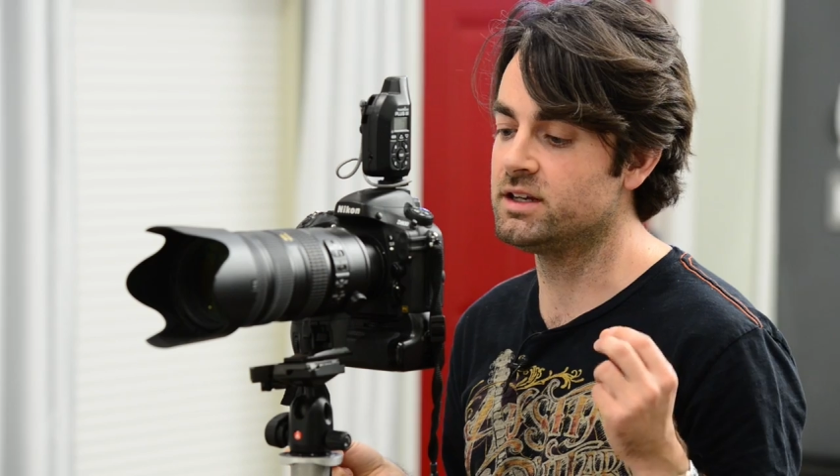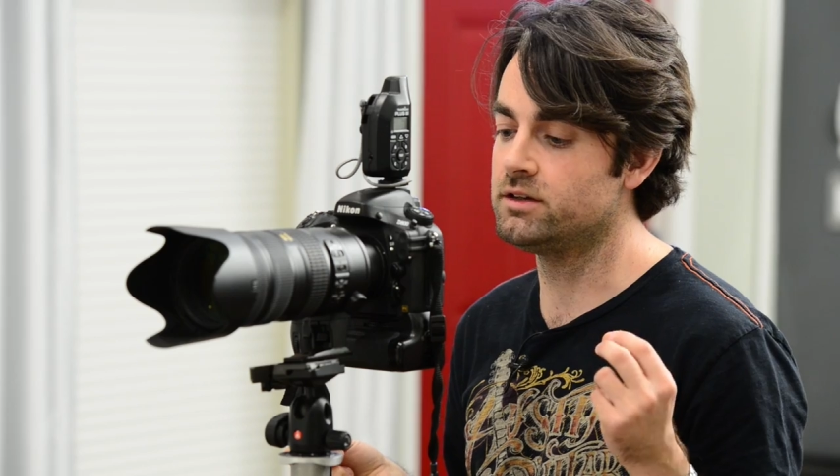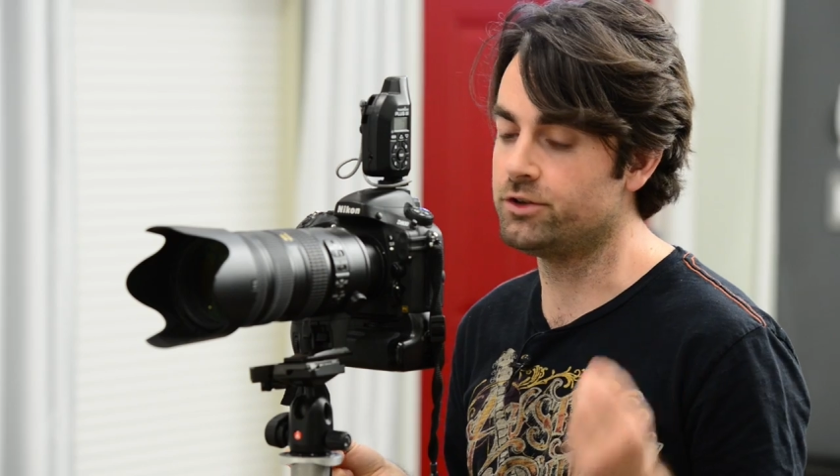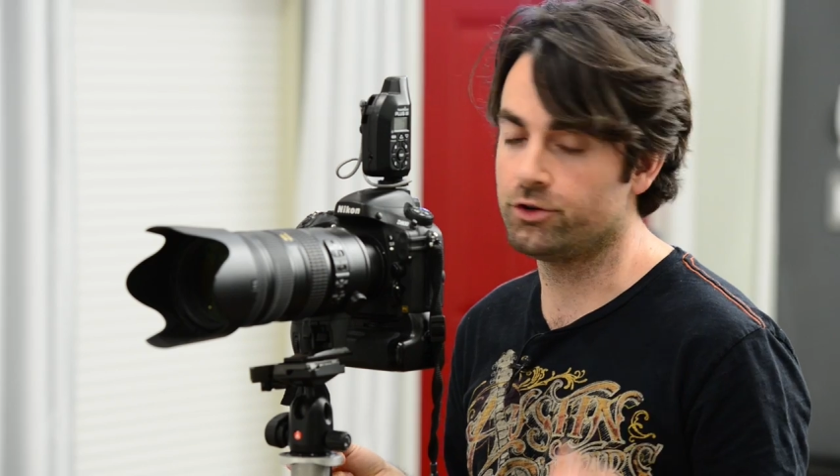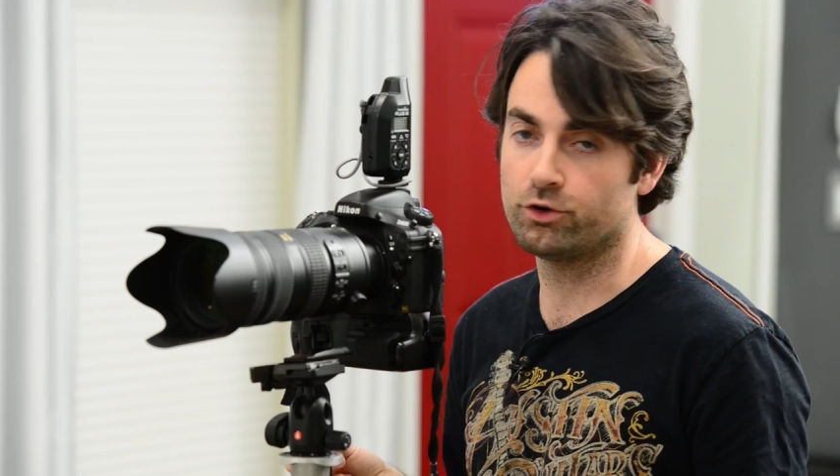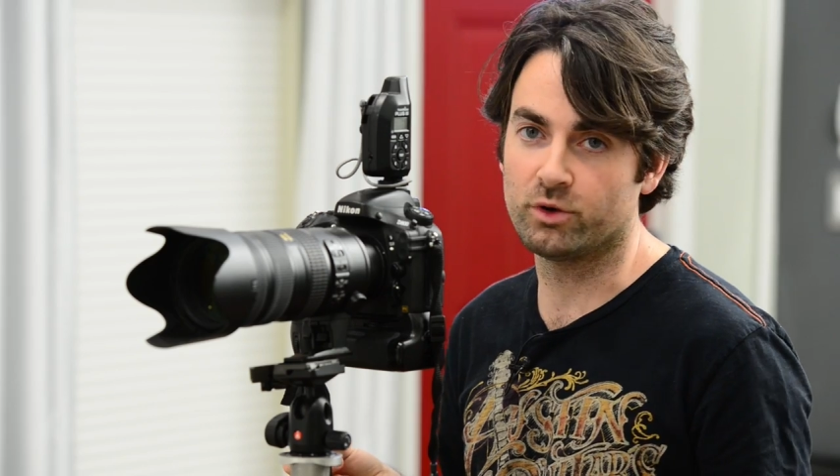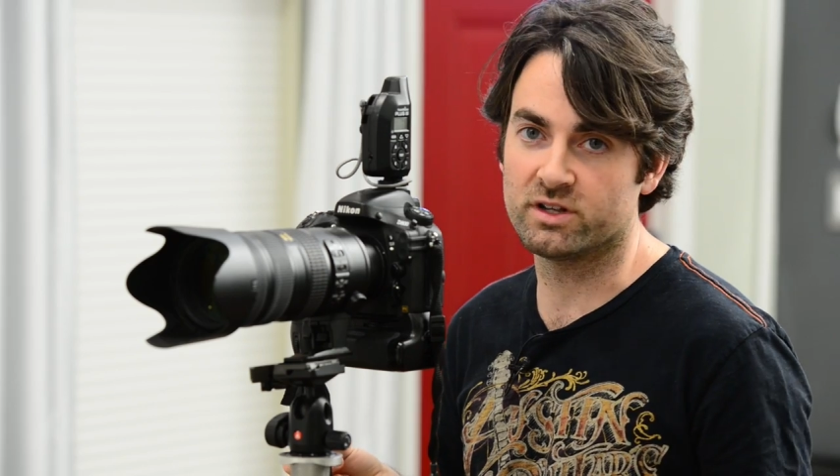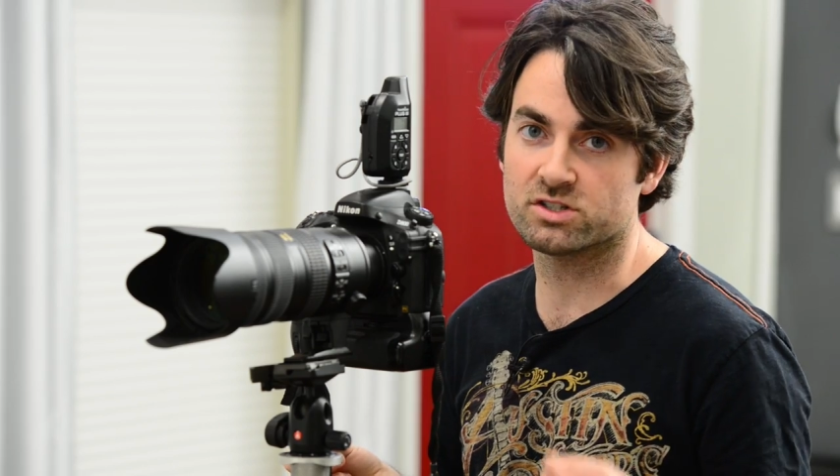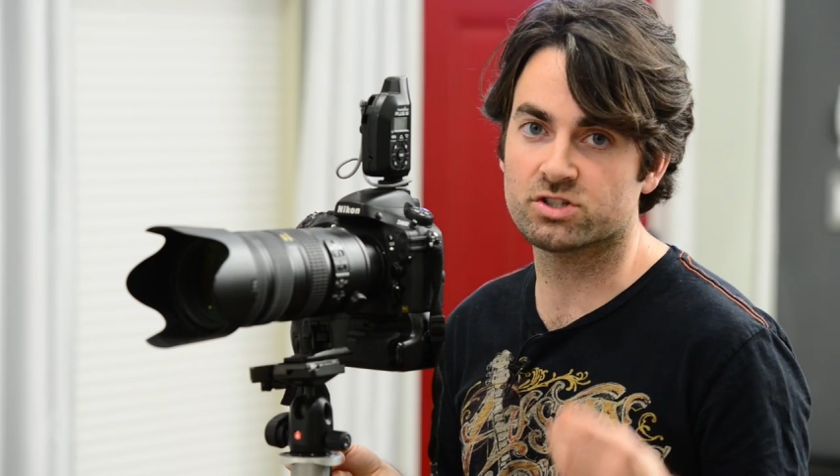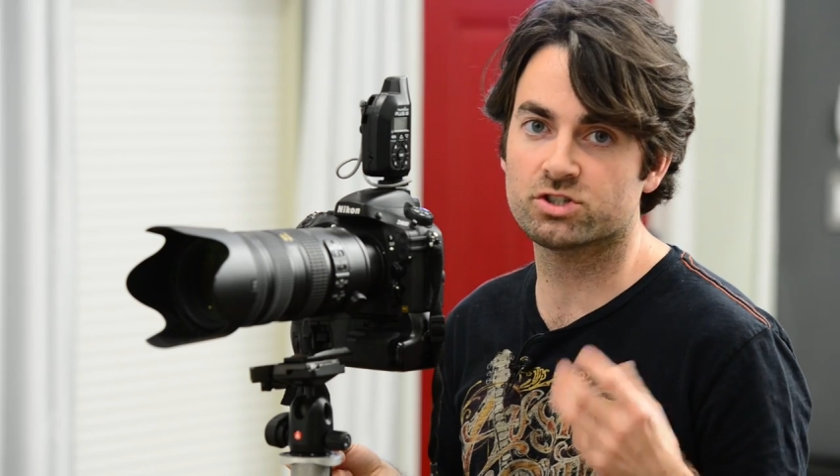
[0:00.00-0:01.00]
need to do
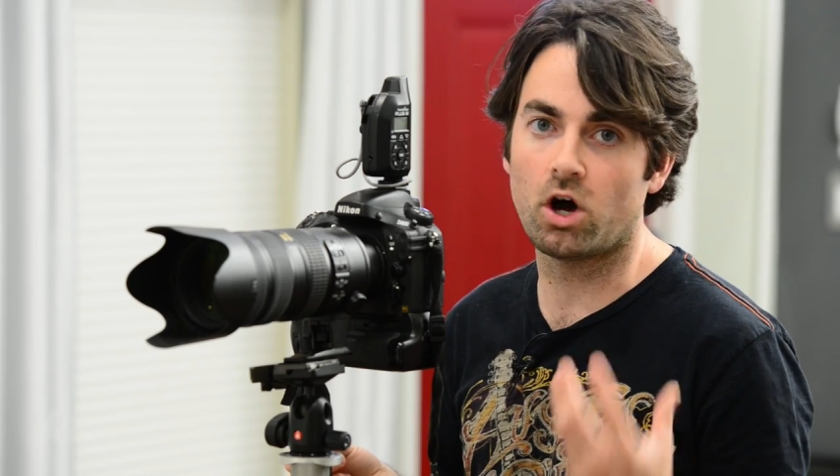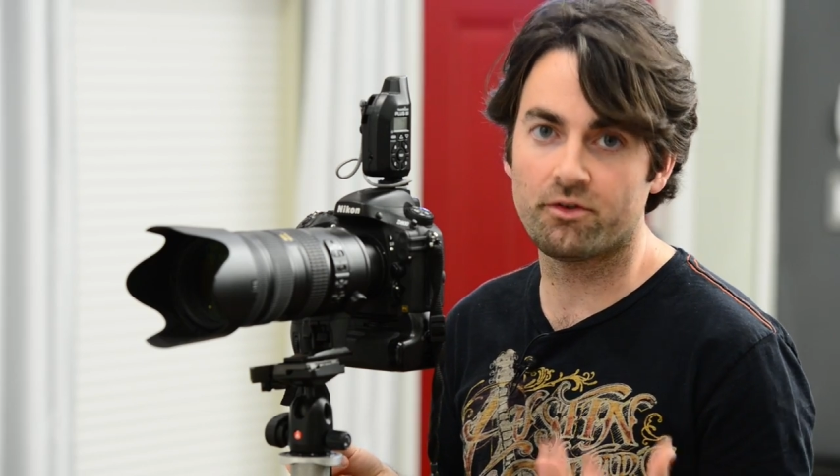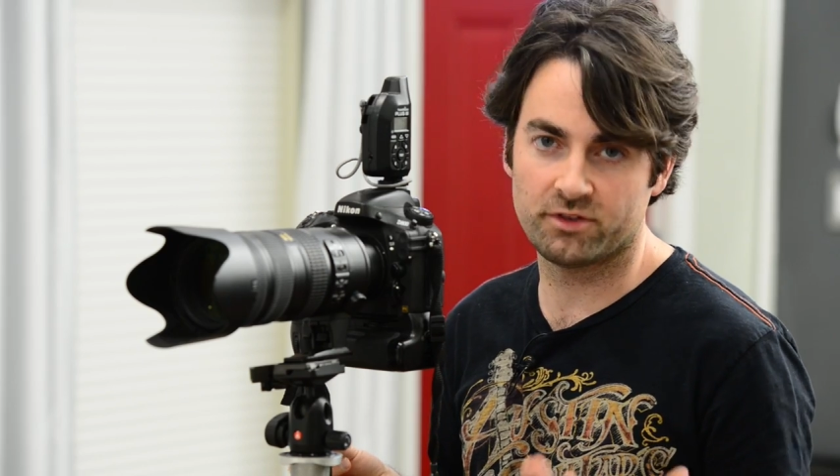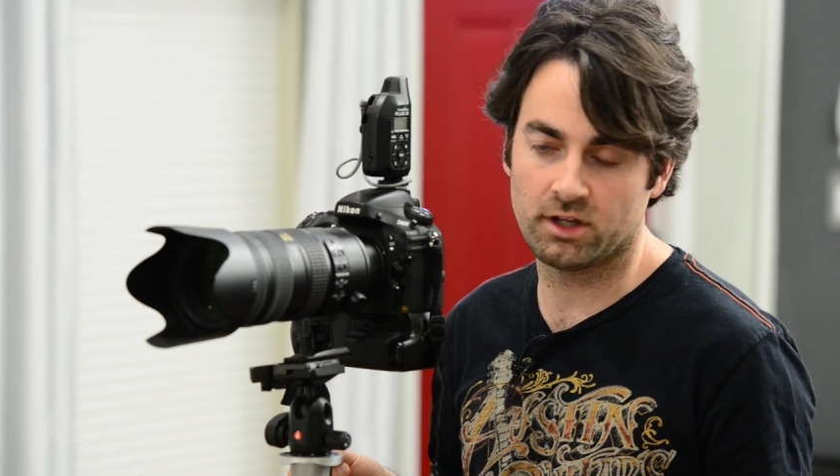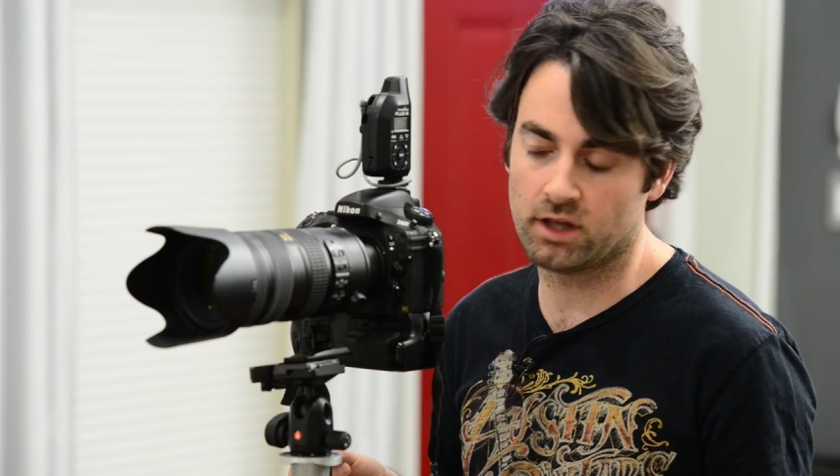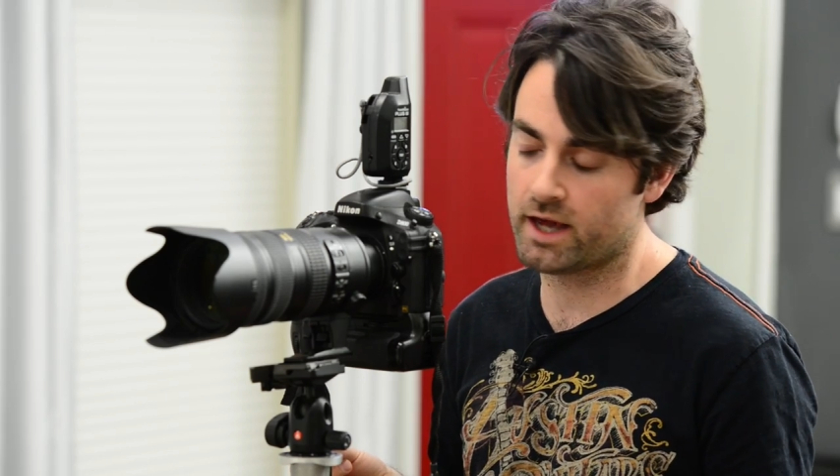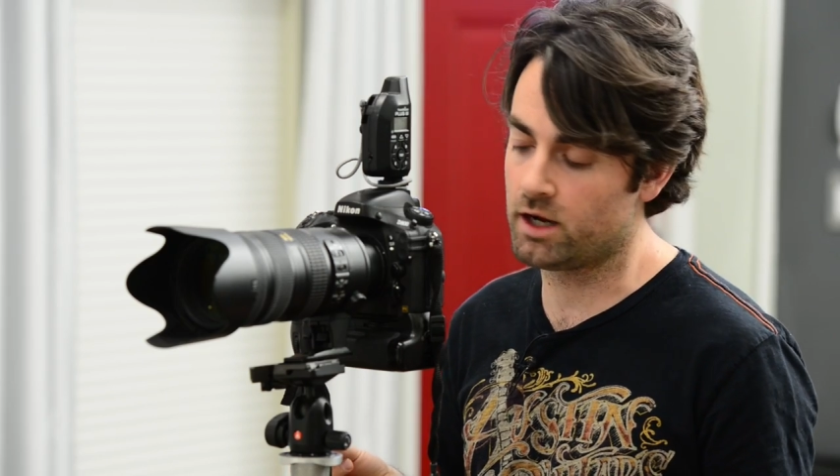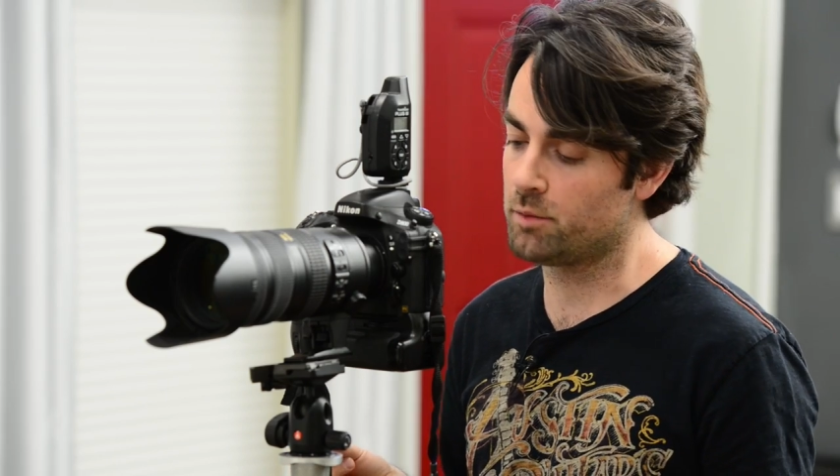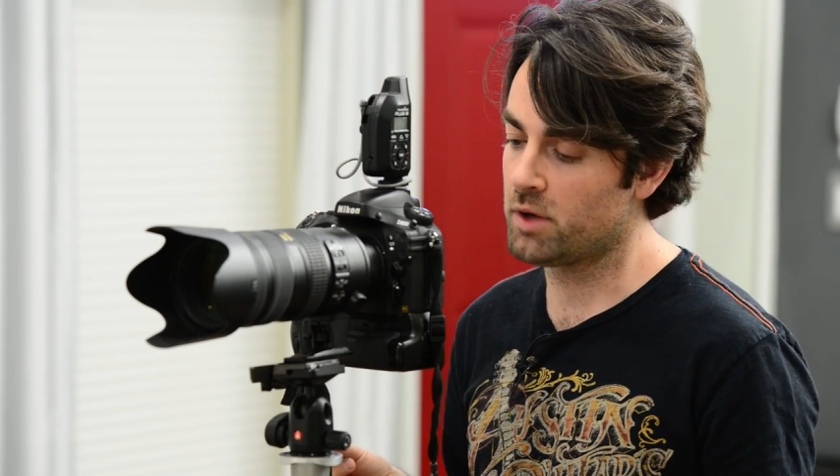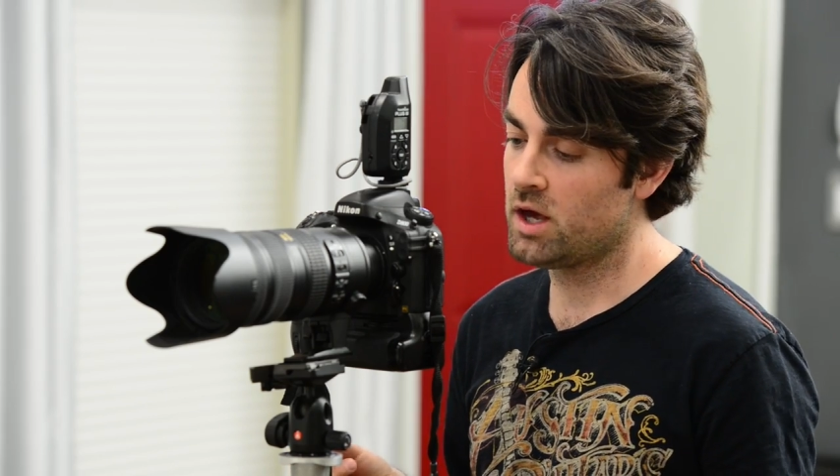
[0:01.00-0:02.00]
is soften the light
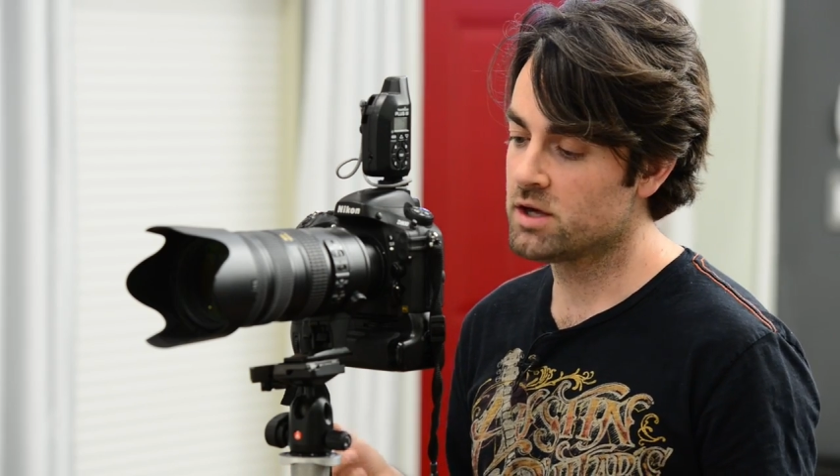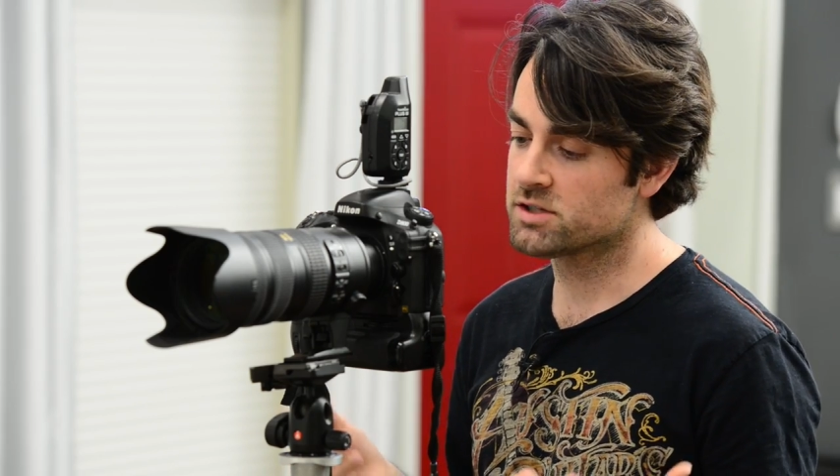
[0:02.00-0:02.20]
up